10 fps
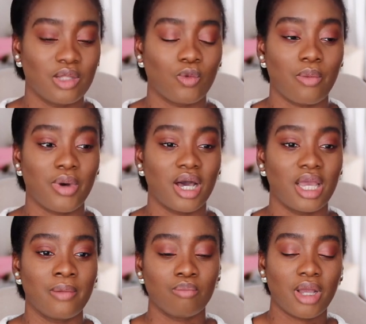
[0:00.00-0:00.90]

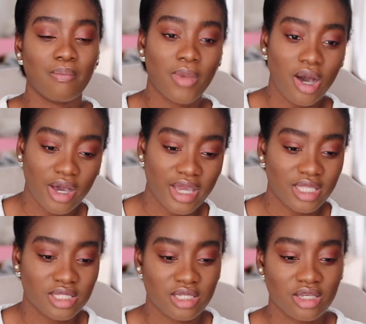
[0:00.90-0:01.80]
whereby my
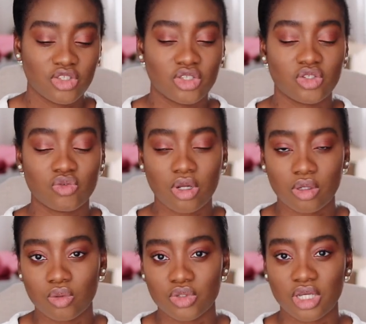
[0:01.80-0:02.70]
mind
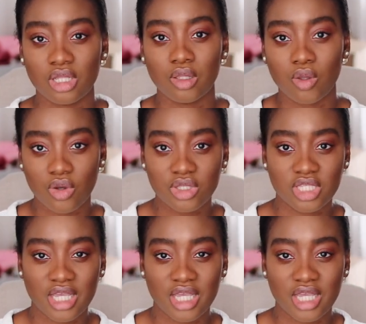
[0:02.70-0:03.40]
struggles a lot